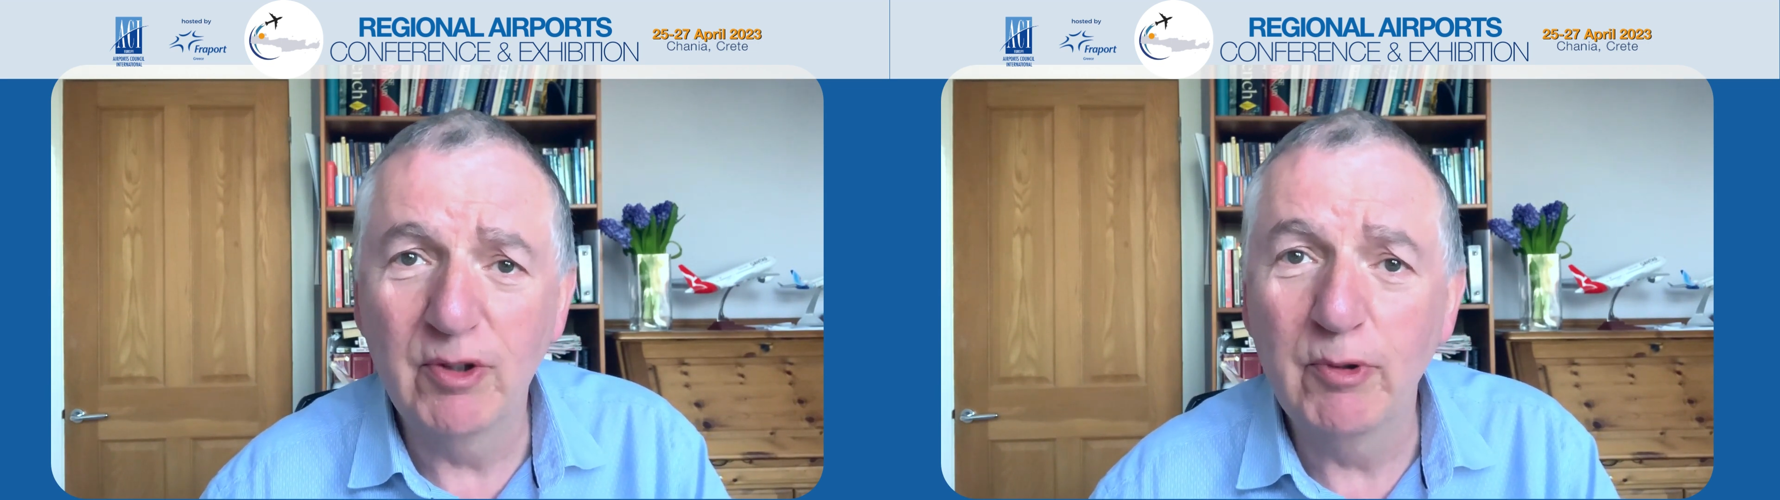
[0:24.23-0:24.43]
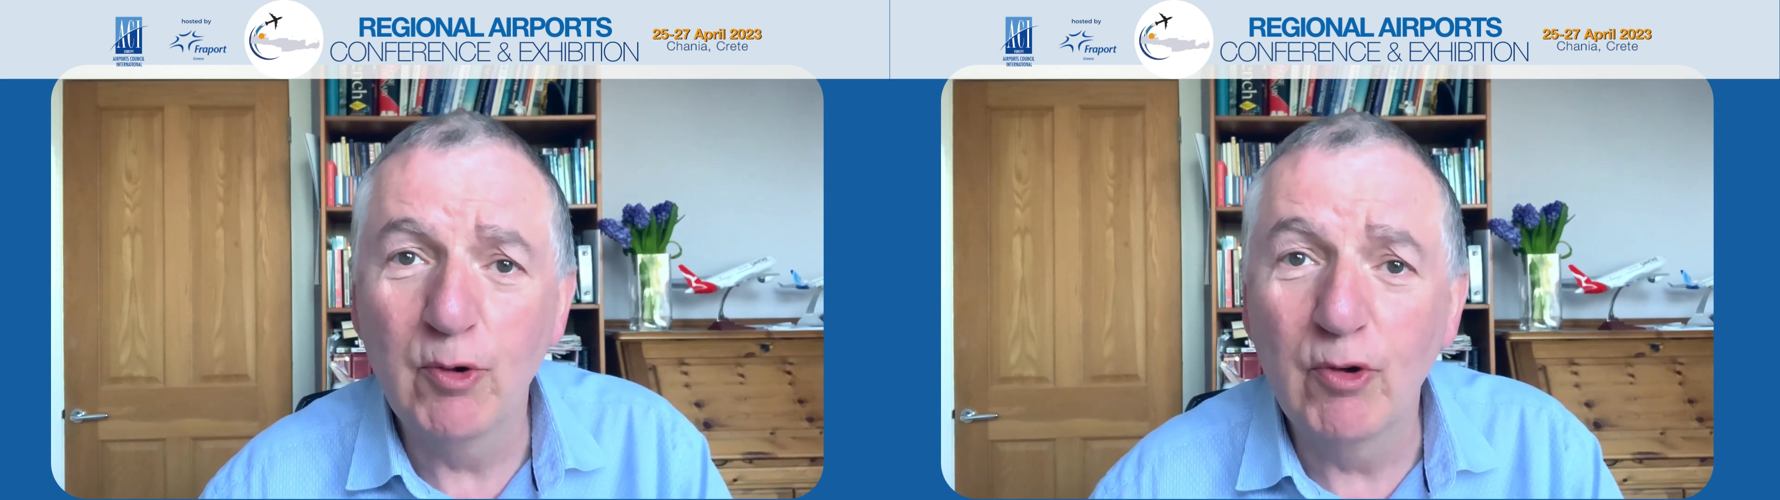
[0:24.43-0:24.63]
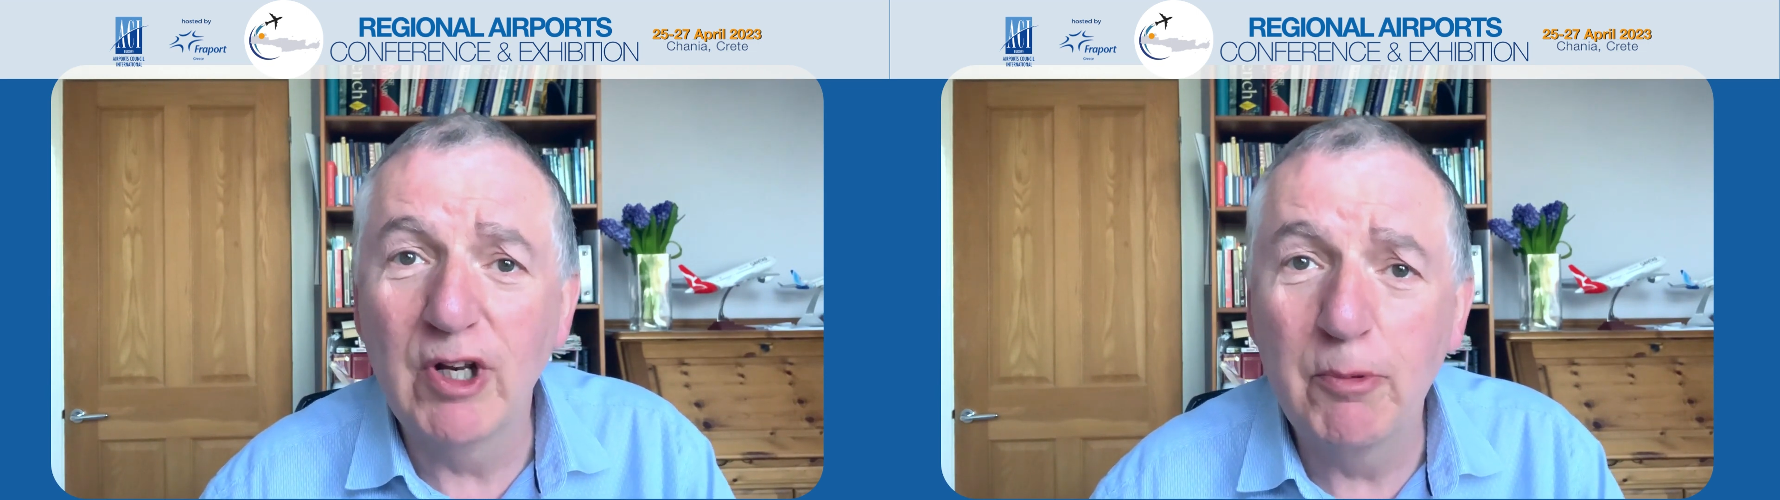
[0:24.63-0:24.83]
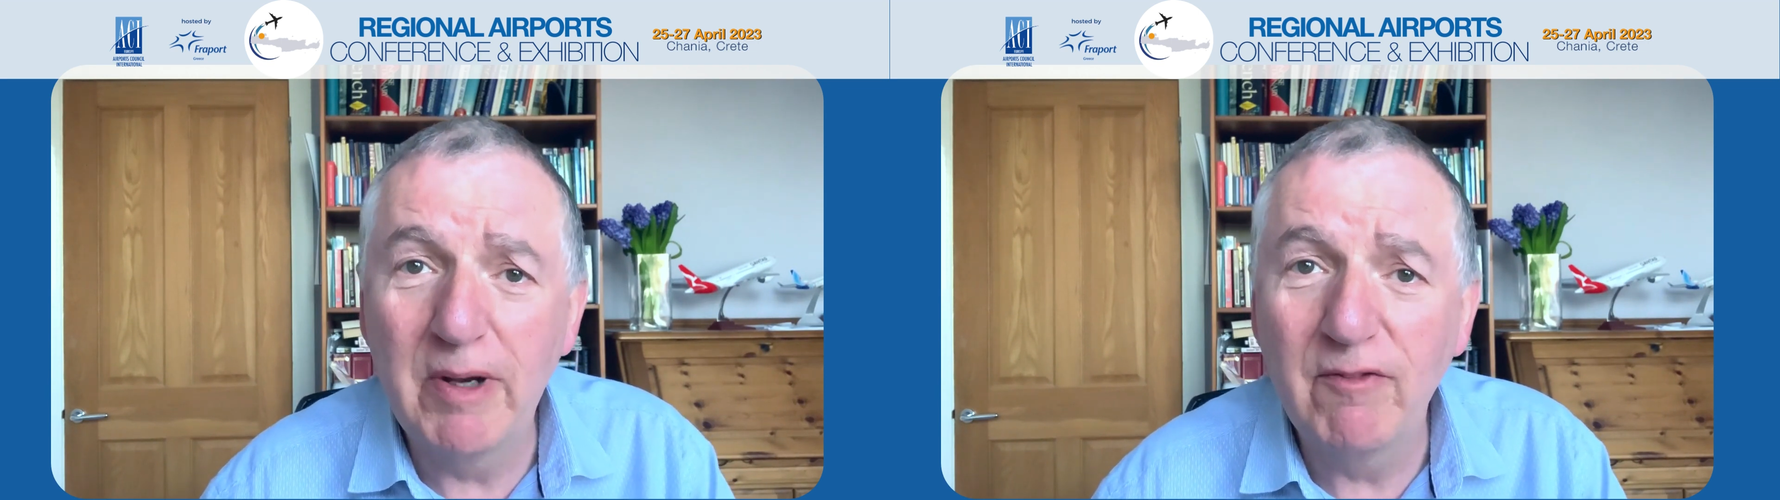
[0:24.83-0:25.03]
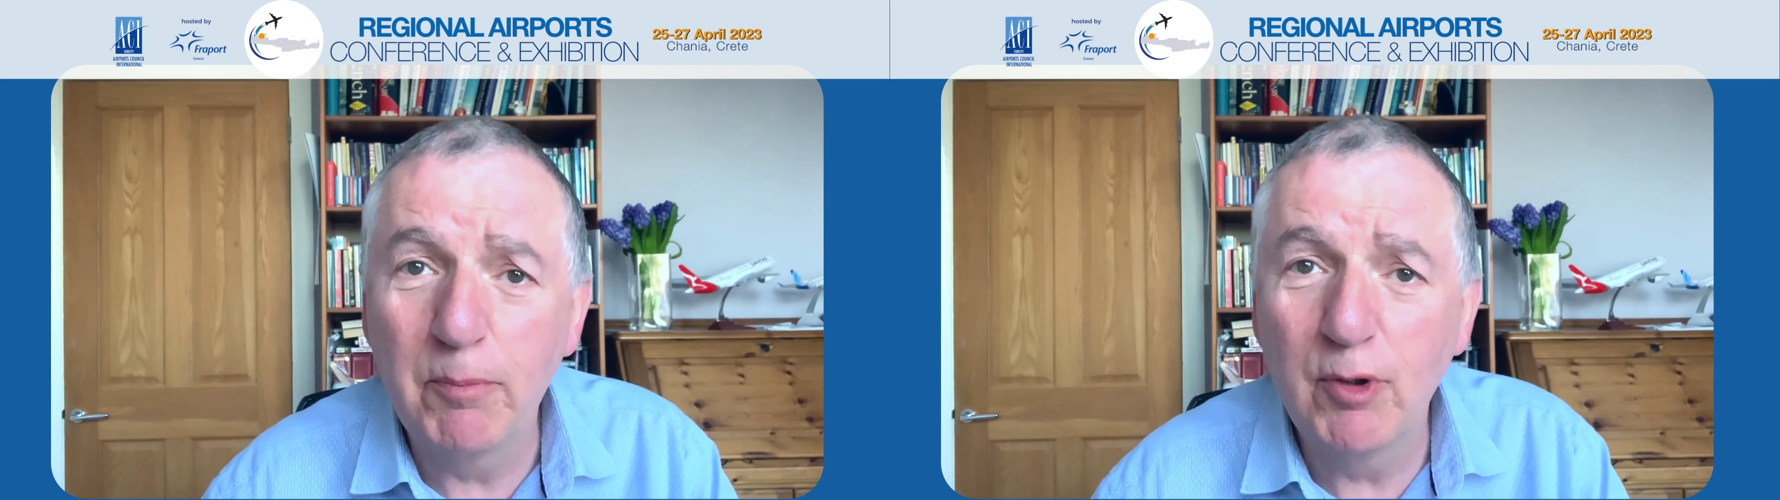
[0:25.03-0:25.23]
We all know
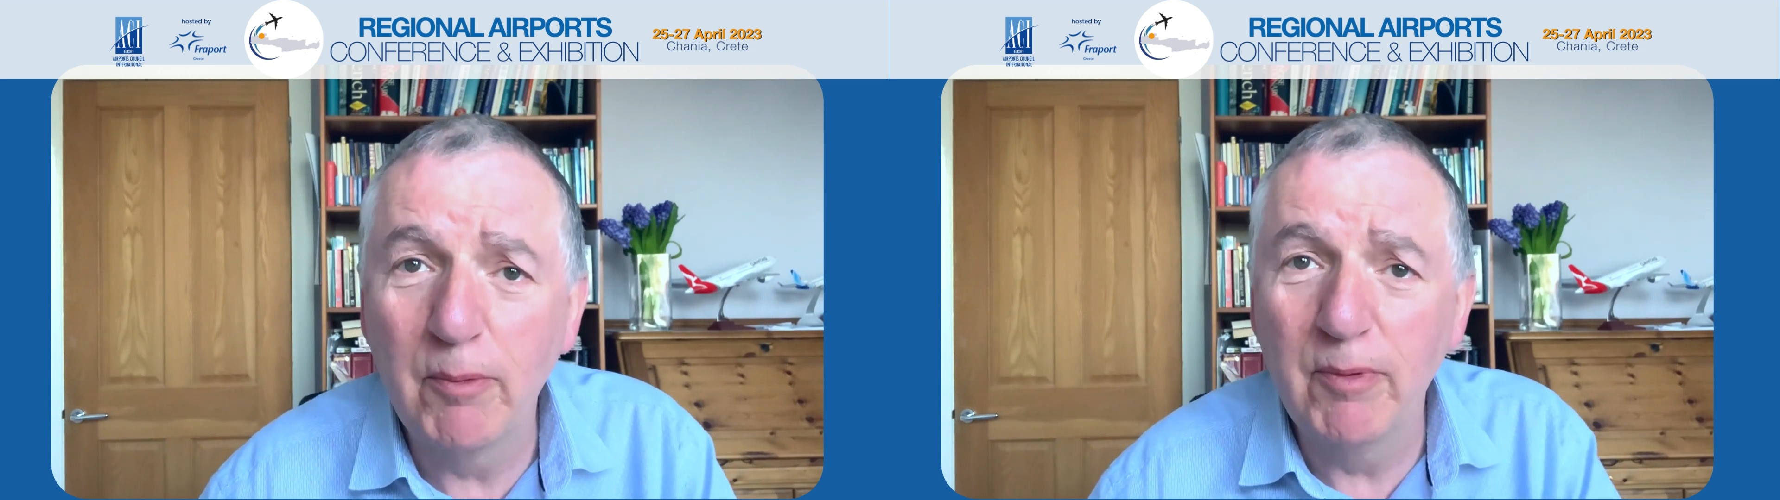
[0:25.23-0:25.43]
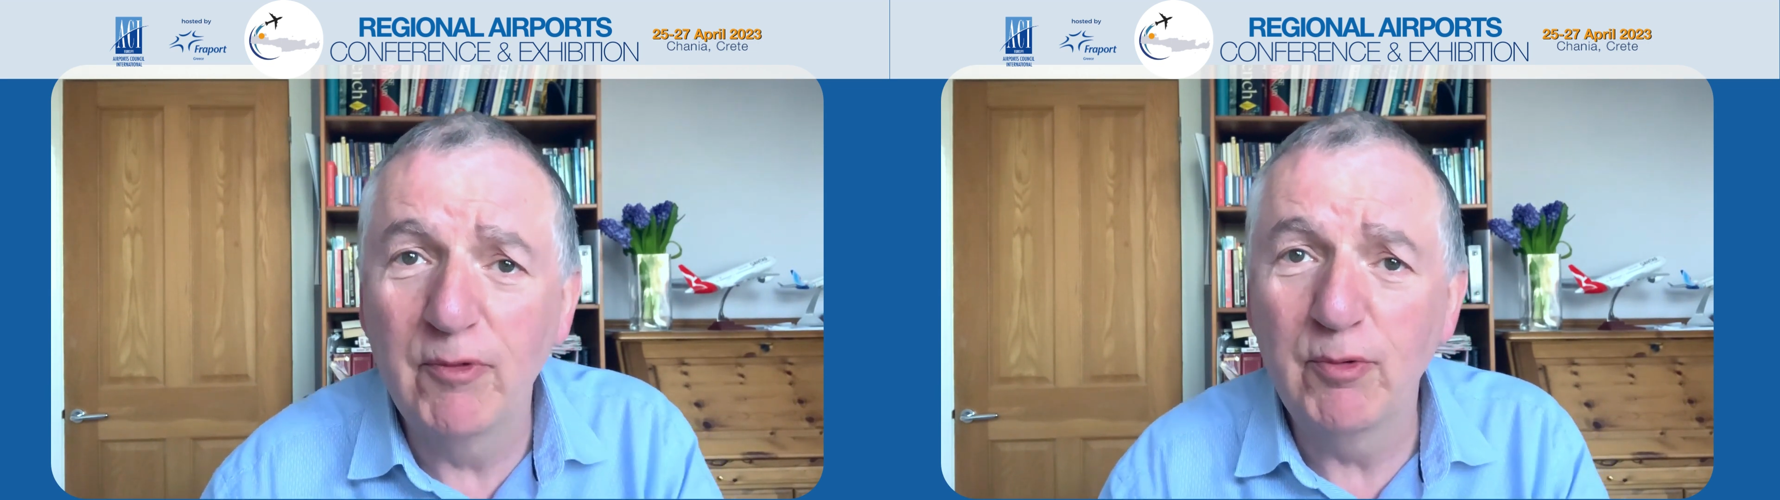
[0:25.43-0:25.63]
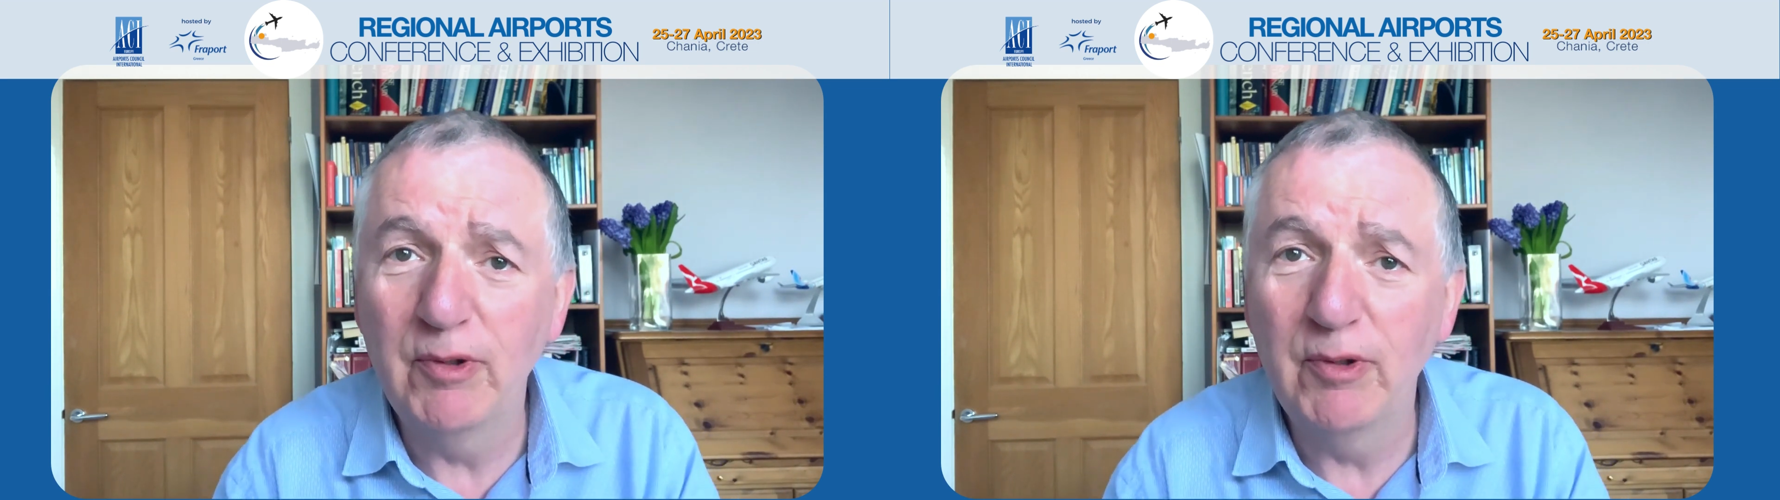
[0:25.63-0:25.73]
about the problems